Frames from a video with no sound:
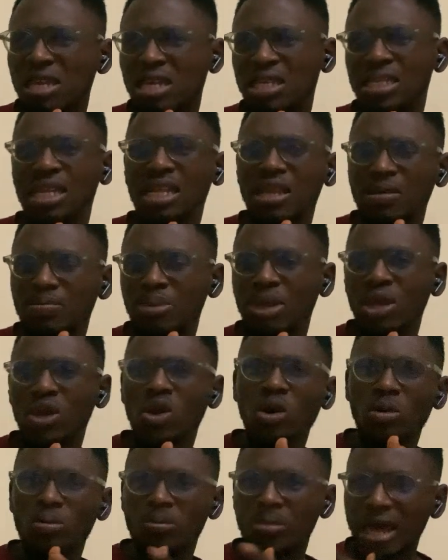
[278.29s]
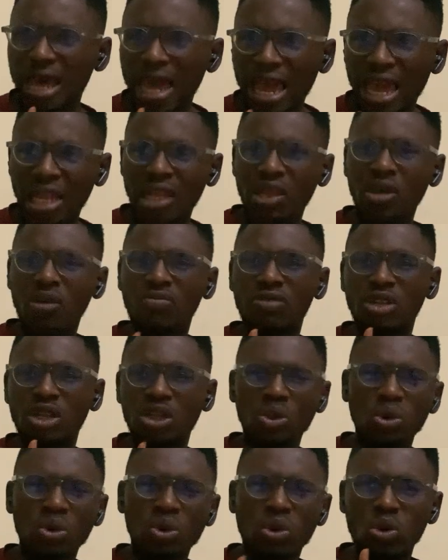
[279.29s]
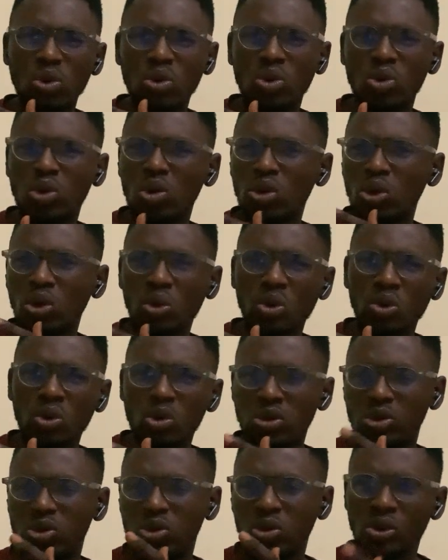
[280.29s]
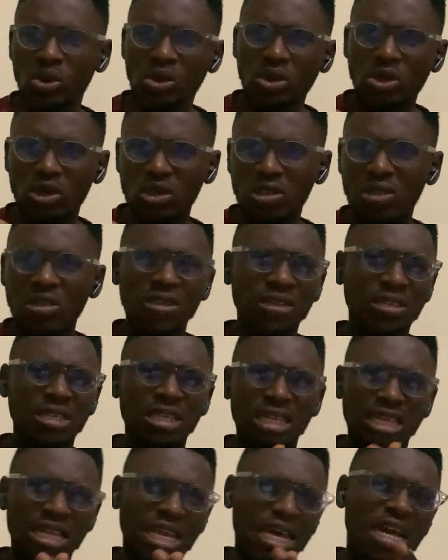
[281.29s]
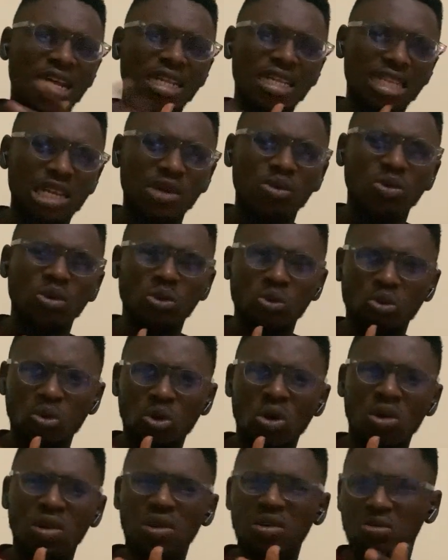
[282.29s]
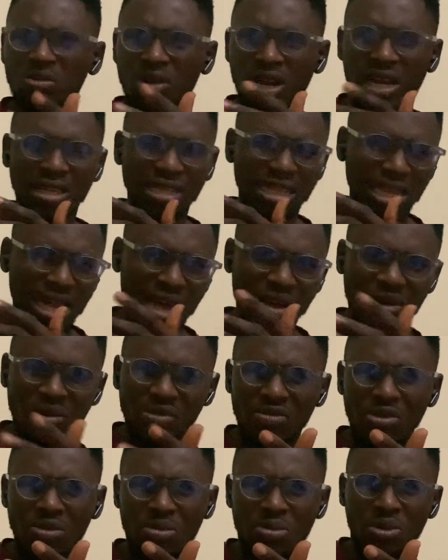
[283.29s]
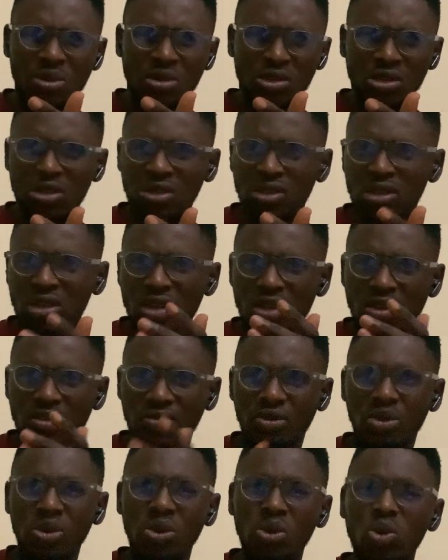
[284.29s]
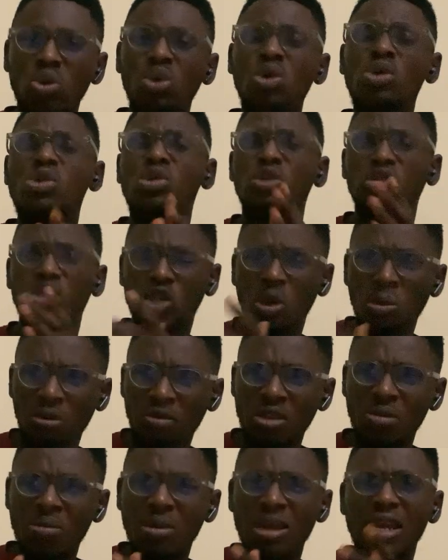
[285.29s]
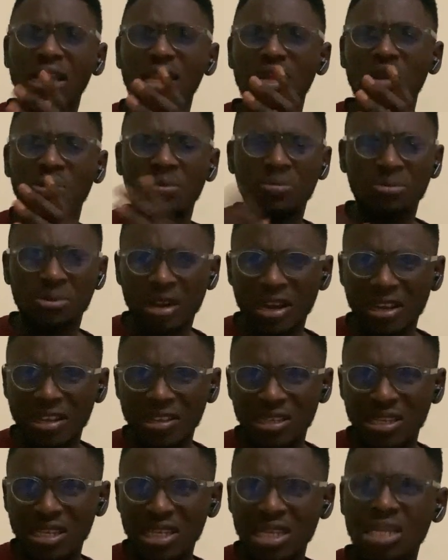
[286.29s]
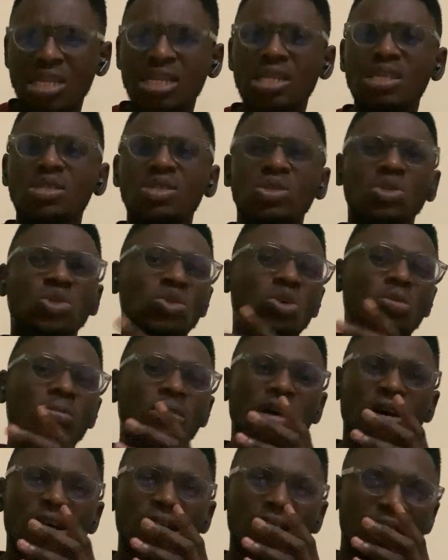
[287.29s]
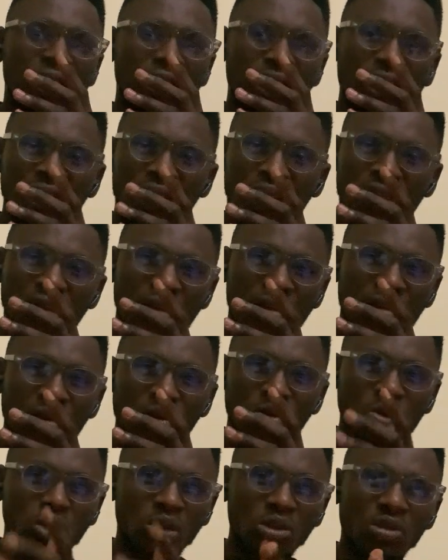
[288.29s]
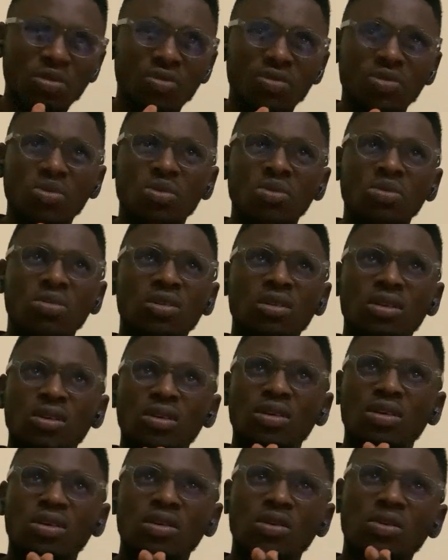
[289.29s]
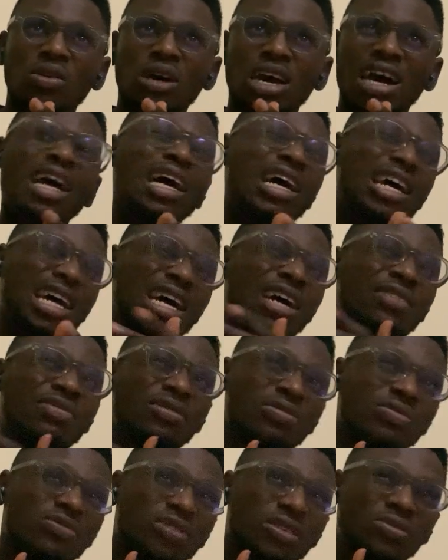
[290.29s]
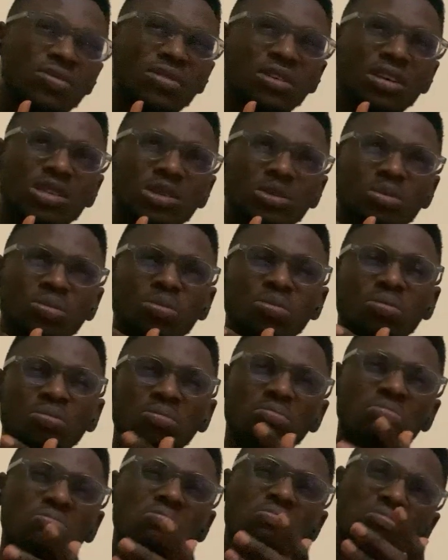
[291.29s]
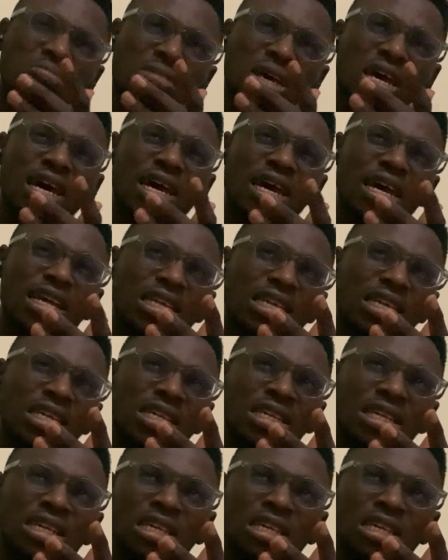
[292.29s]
easily pick up any of the no code or low code solutions and they would work right out of the box for you. Some of them are a little pricey, some are wonderful. I have a favorite. I